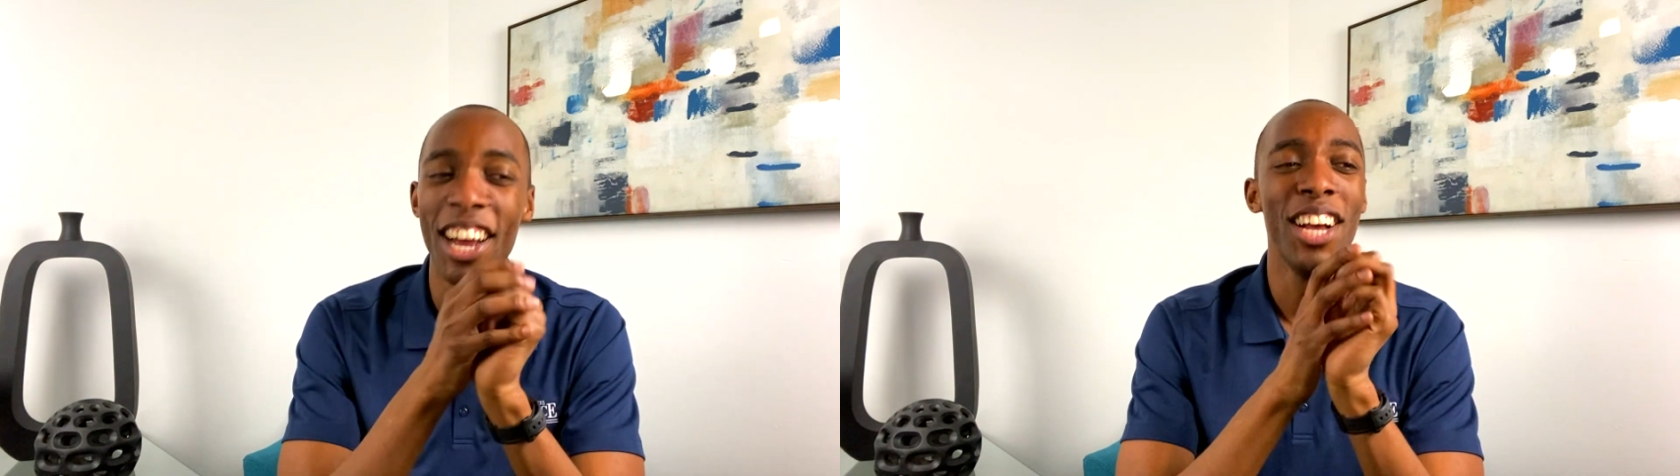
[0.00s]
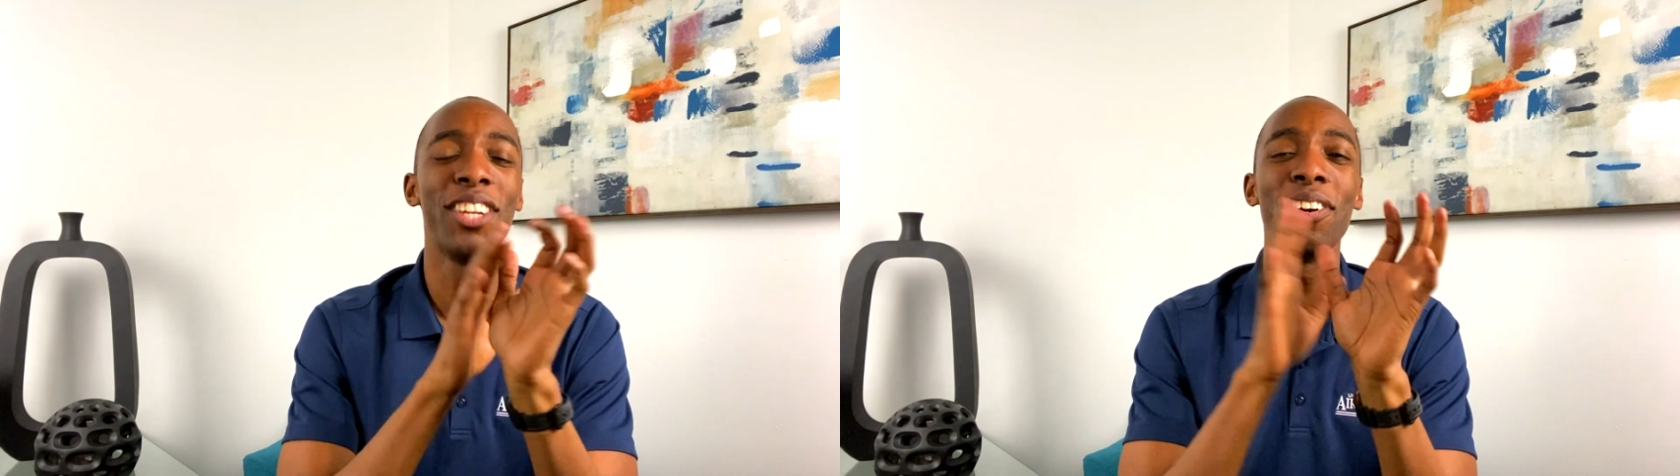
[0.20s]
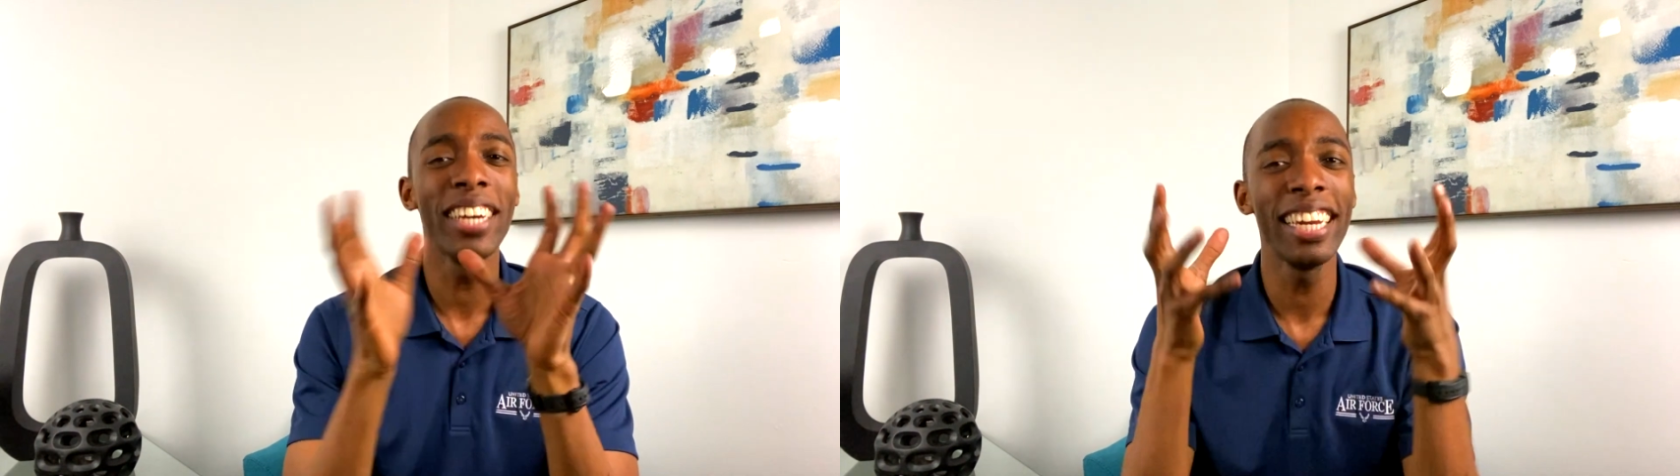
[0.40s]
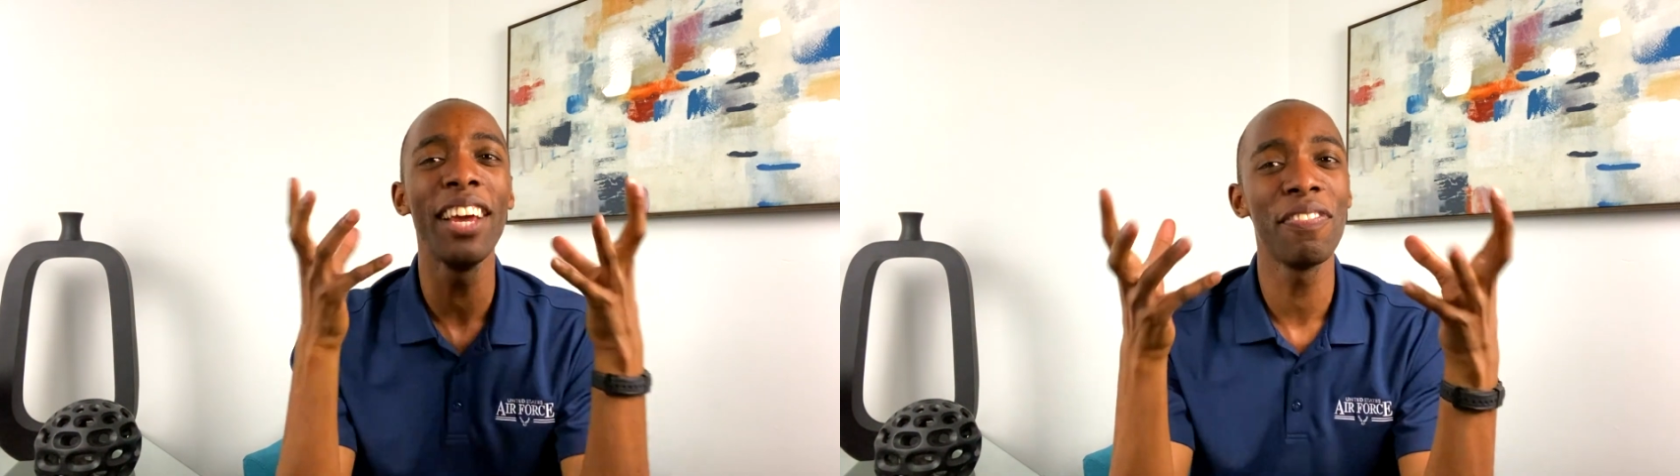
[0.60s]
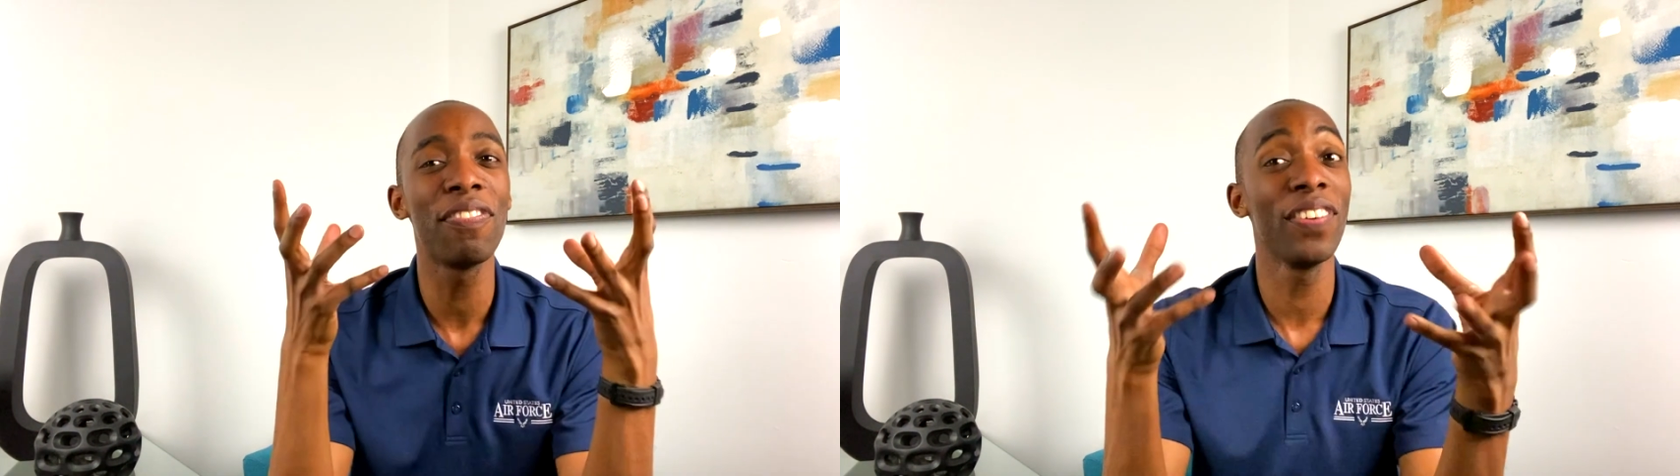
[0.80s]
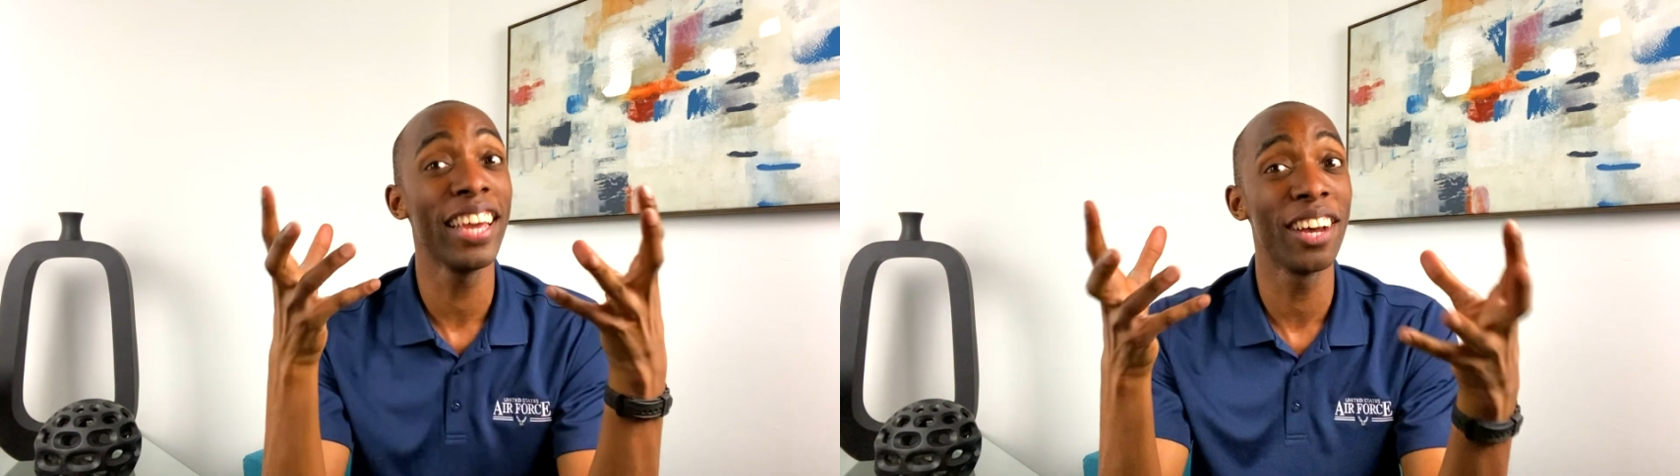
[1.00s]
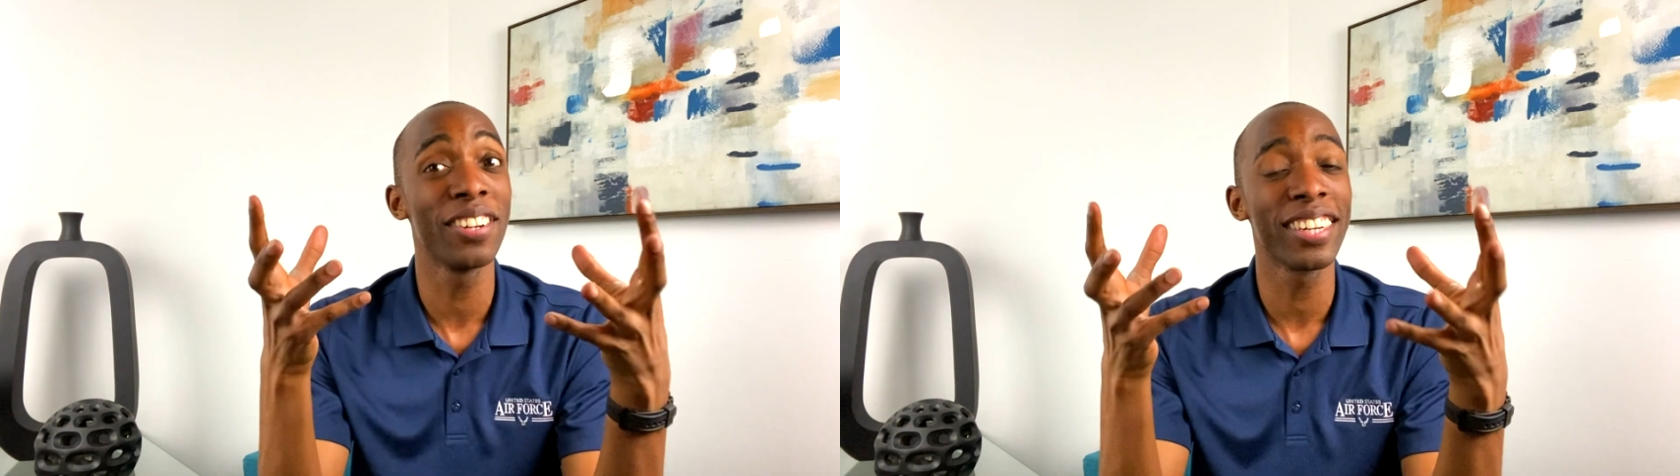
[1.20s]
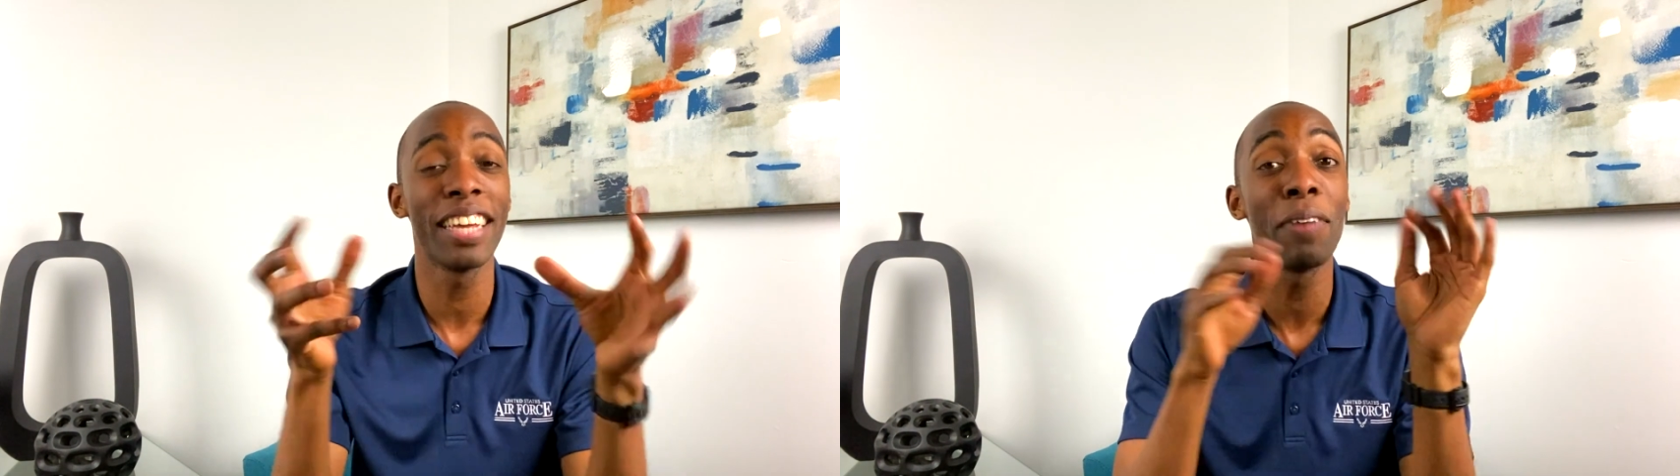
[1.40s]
So it, it feels,